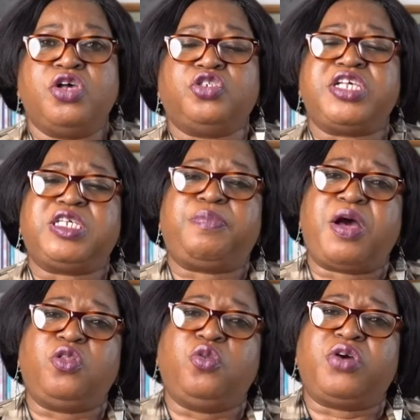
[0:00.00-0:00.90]
So it's
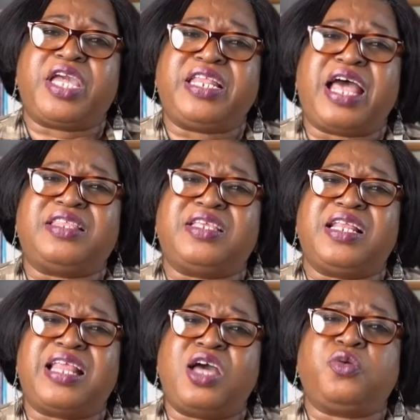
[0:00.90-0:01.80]
about looking at the
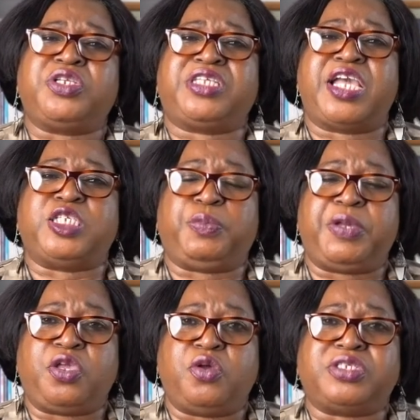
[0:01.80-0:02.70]
language that is
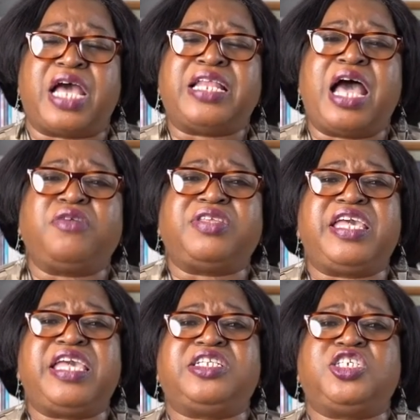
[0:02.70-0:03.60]
being used and how
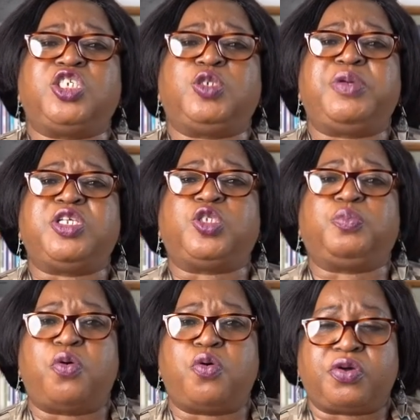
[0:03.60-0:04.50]
the English is being
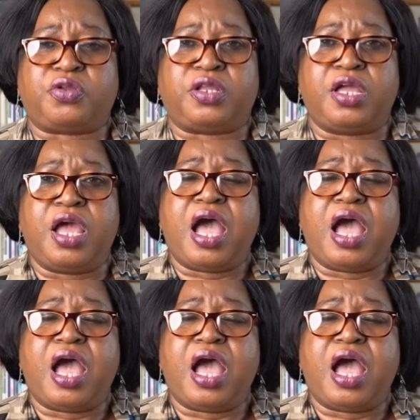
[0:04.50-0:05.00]
spoken.